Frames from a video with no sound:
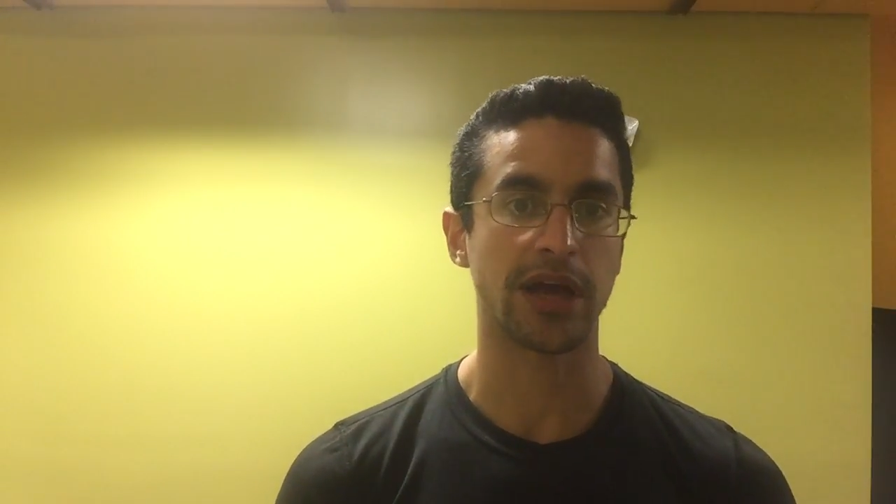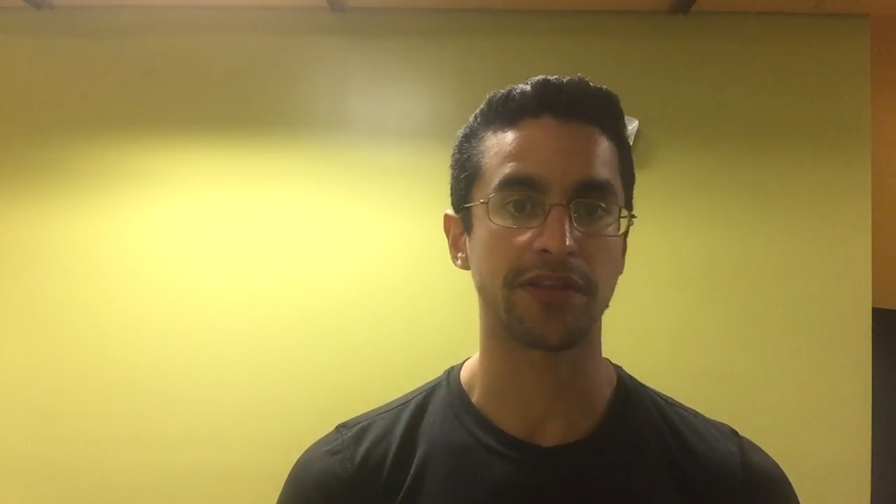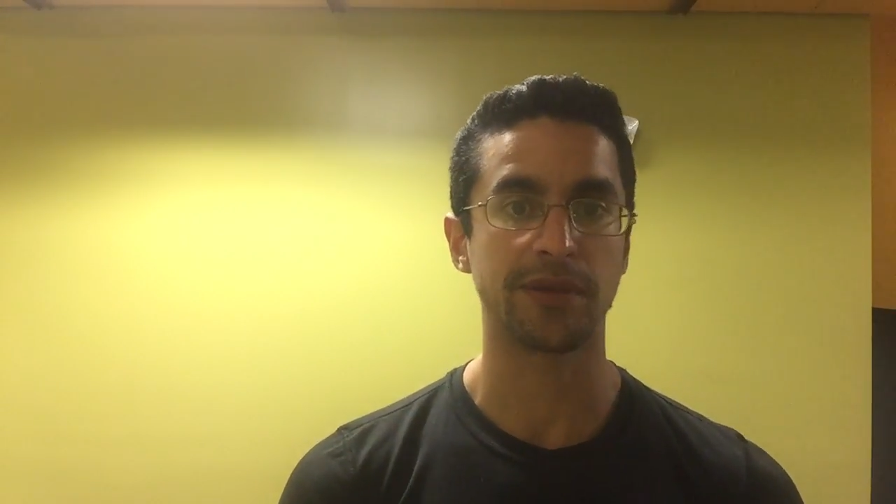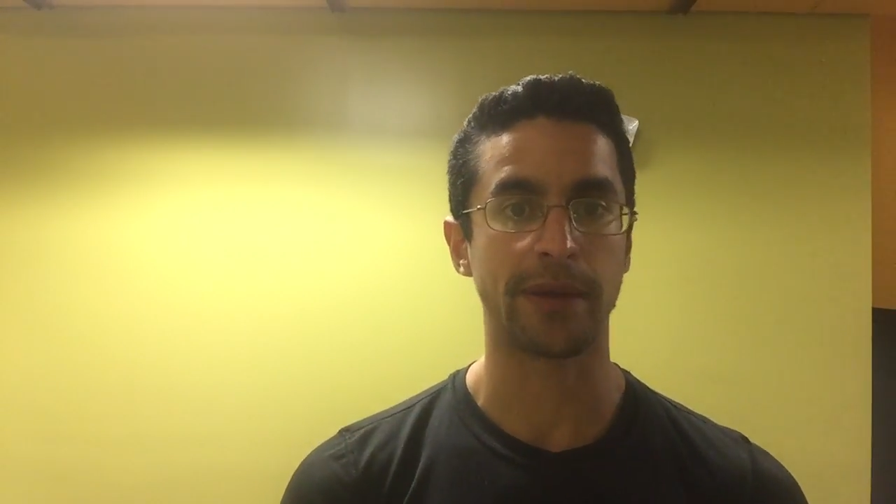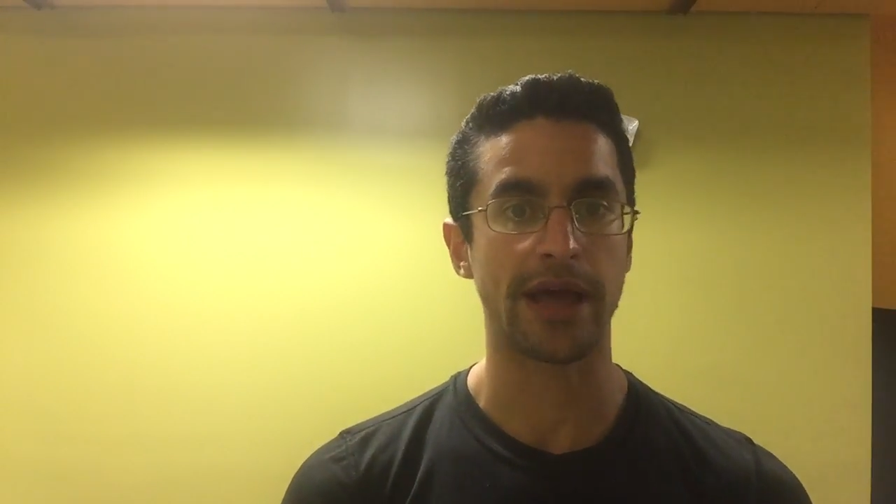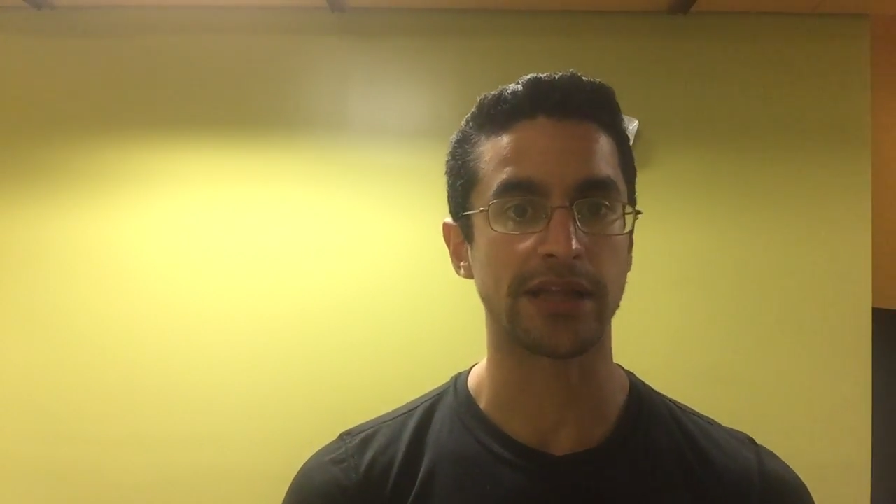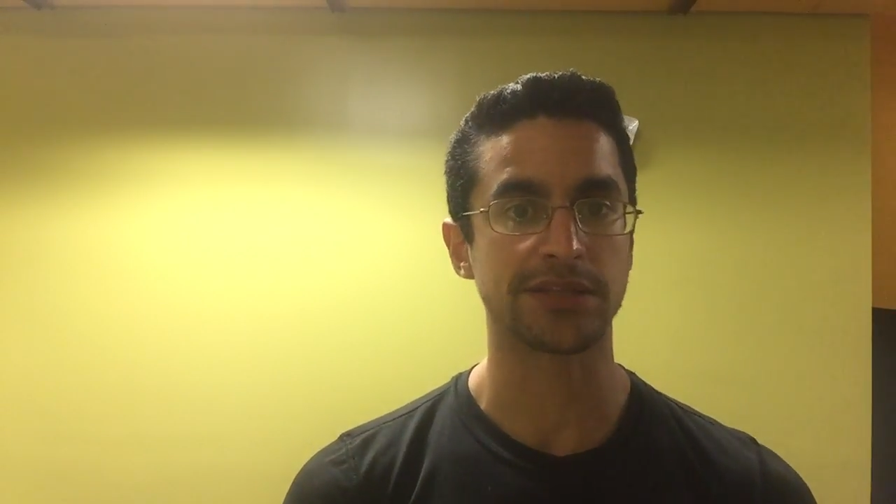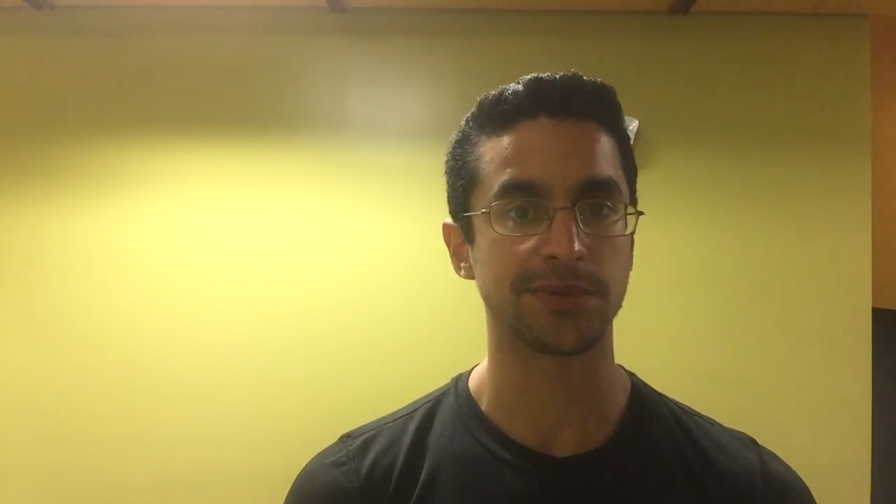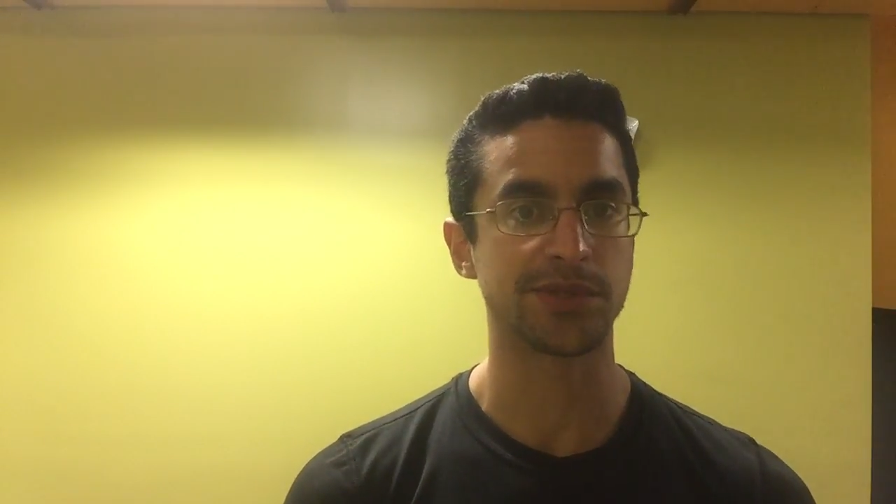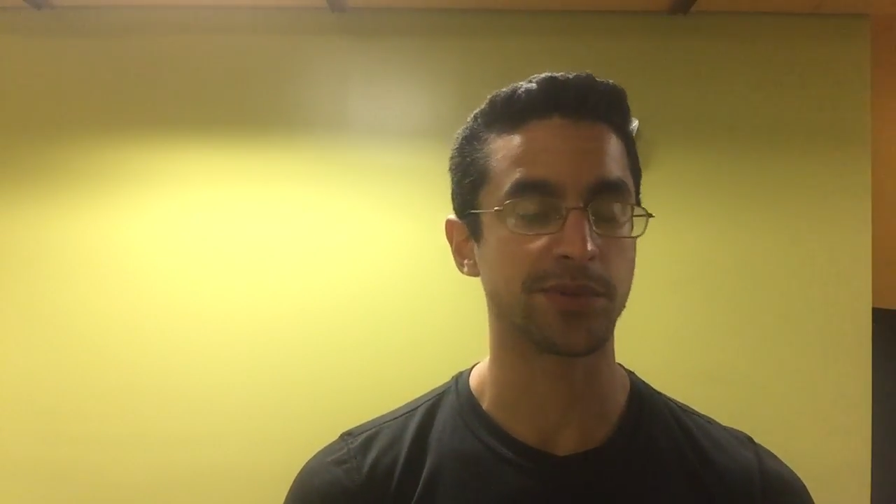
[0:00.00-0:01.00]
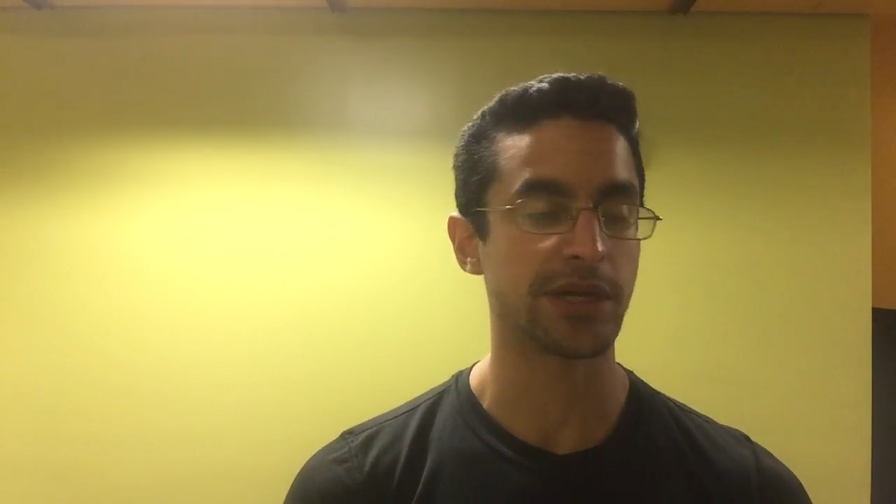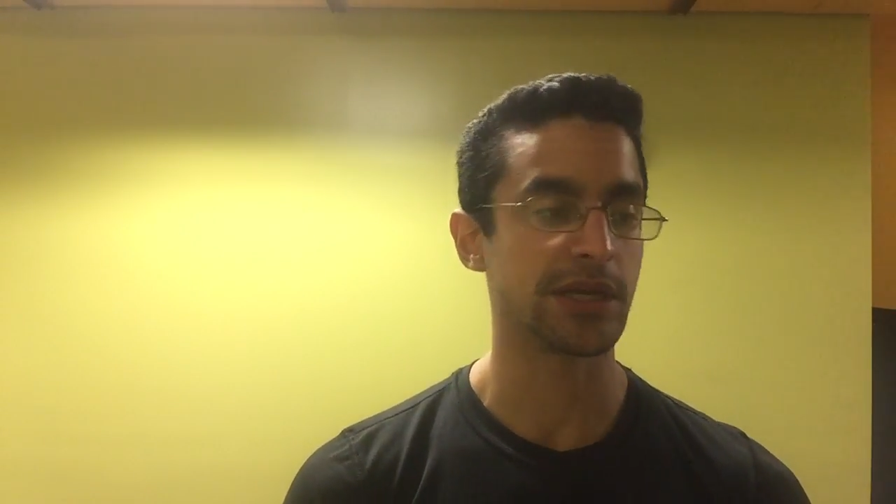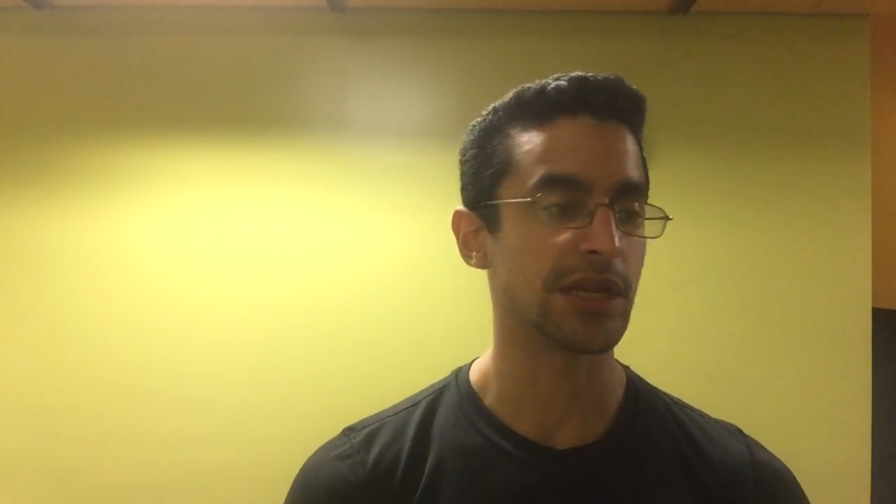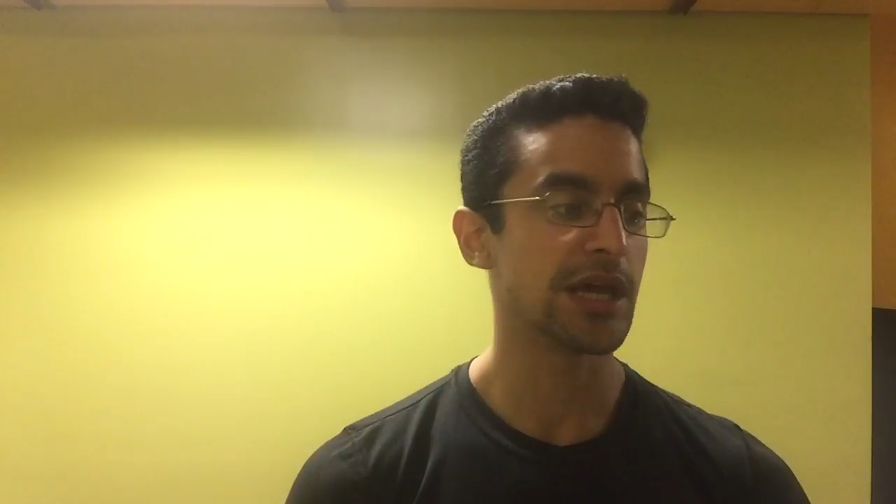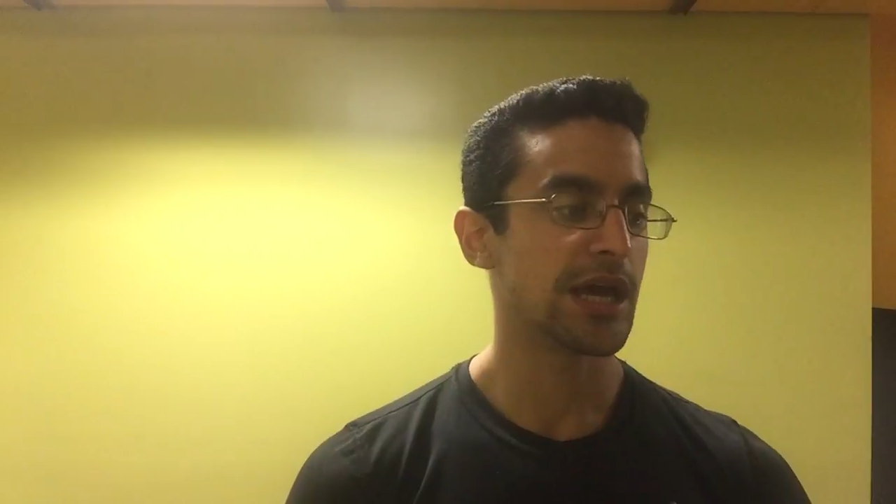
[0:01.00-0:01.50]
of healthy balance
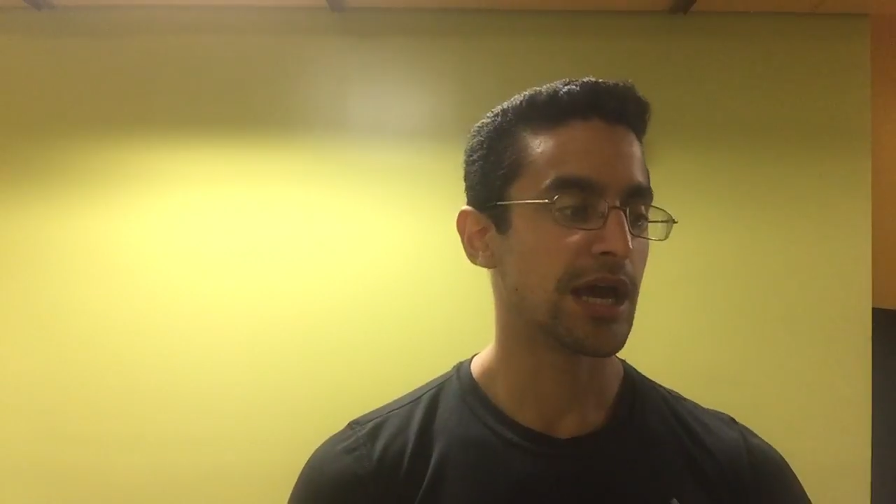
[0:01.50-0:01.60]
between